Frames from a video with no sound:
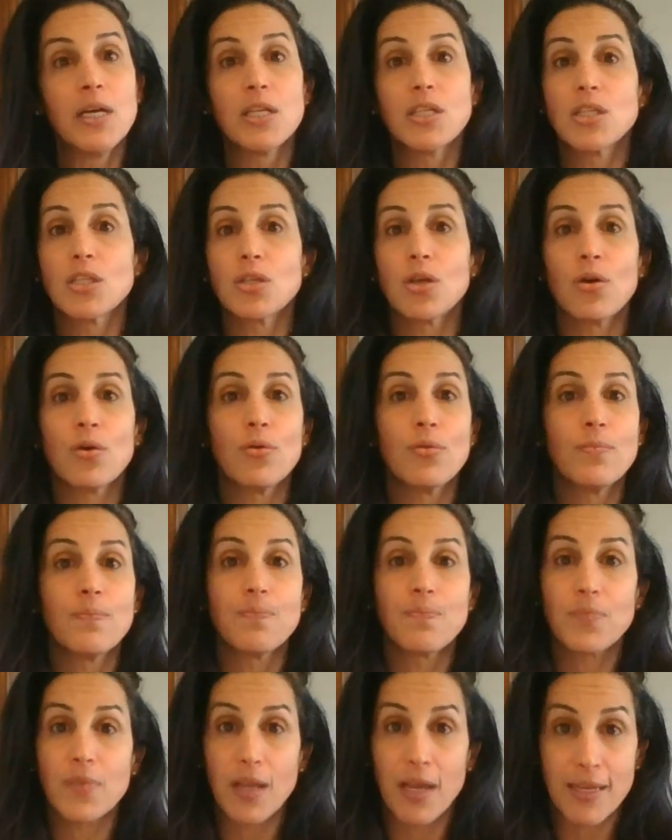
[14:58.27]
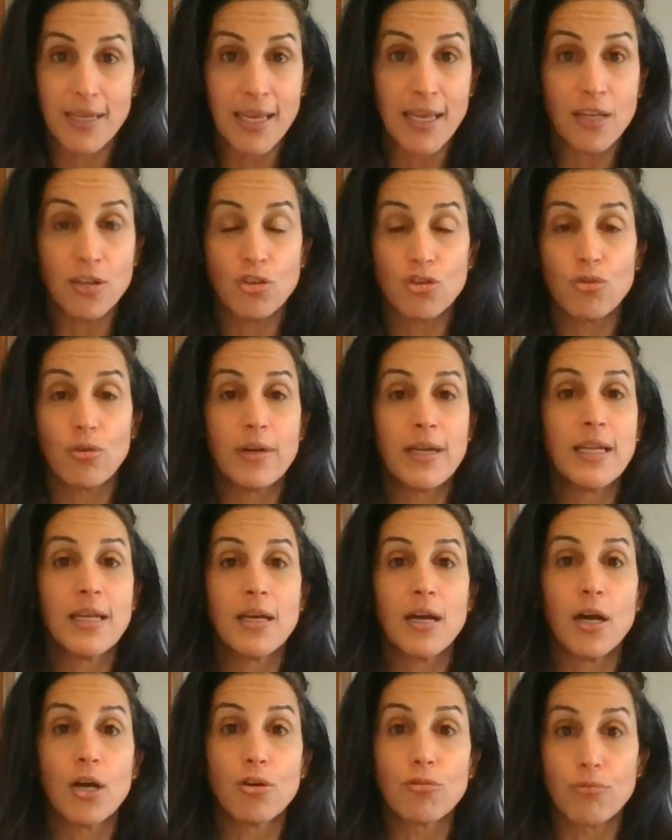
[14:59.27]
So again, joining
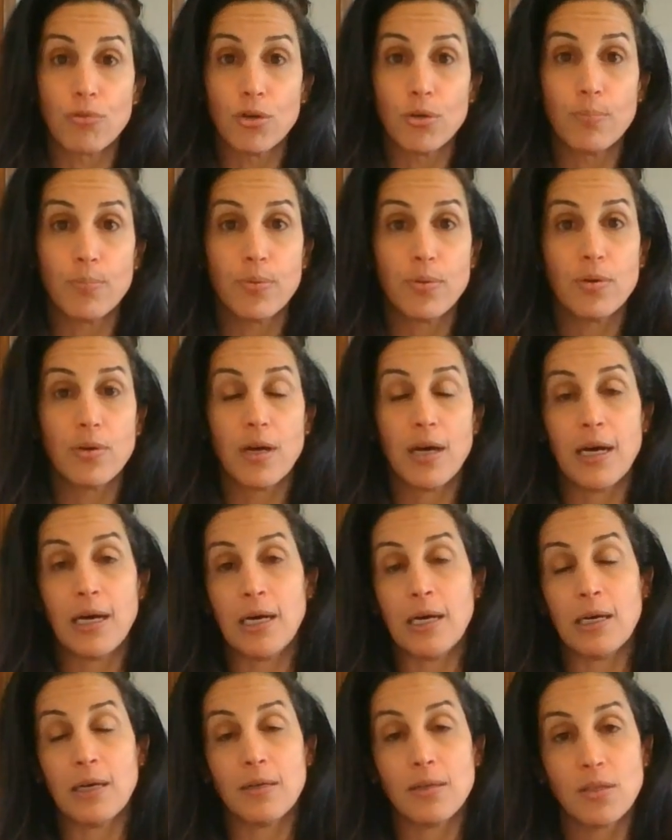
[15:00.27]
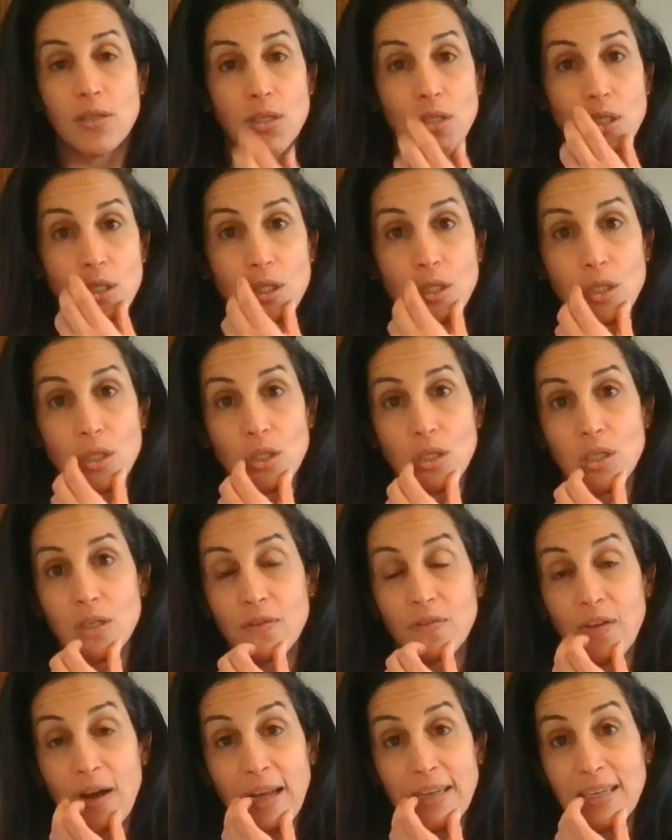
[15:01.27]
a group to
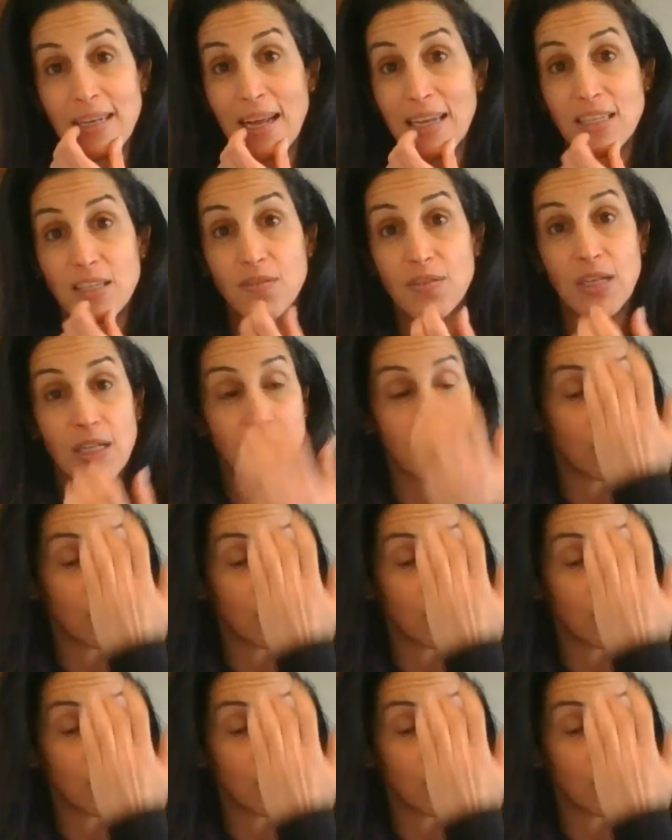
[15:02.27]
find an activity